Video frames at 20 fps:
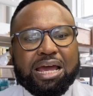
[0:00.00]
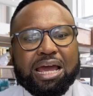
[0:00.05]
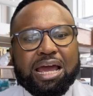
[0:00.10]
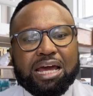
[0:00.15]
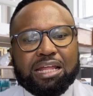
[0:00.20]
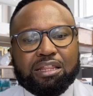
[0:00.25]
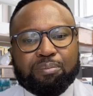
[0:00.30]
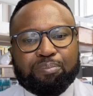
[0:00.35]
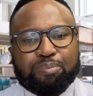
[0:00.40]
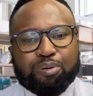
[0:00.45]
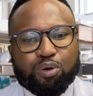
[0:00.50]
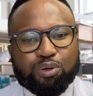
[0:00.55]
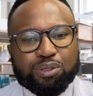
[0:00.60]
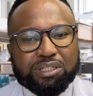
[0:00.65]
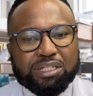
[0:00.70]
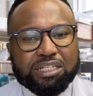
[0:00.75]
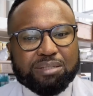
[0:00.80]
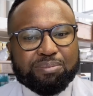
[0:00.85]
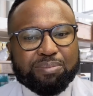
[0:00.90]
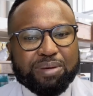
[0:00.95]
and the
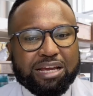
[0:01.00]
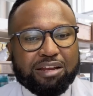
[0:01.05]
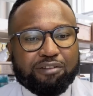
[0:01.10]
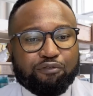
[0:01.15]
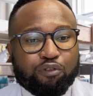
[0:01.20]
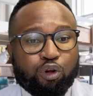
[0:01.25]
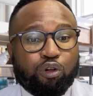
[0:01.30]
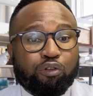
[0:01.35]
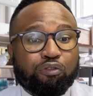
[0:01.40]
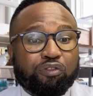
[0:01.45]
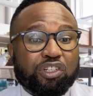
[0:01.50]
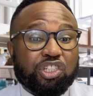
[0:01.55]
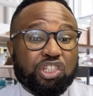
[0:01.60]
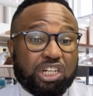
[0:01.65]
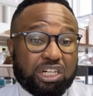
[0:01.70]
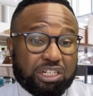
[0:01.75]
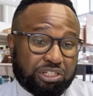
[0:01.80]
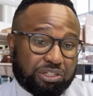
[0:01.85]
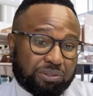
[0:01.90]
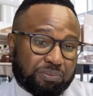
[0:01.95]
process may involve a
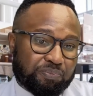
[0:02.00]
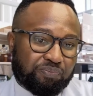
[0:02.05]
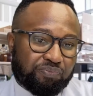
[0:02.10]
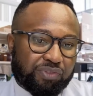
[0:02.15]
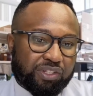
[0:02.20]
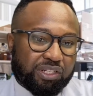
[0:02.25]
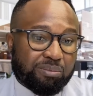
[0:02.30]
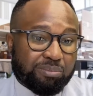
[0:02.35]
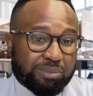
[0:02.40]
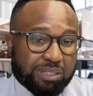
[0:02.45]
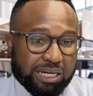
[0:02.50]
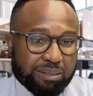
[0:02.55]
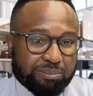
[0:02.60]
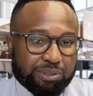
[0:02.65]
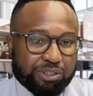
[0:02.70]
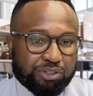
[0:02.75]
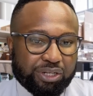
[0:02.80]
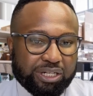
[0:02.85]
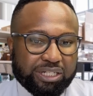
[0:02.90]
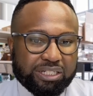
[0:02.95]
judge
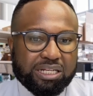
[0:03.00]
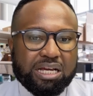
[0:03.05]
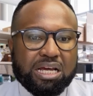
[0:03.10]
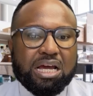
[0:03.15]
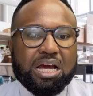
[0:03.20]
sometimes, right?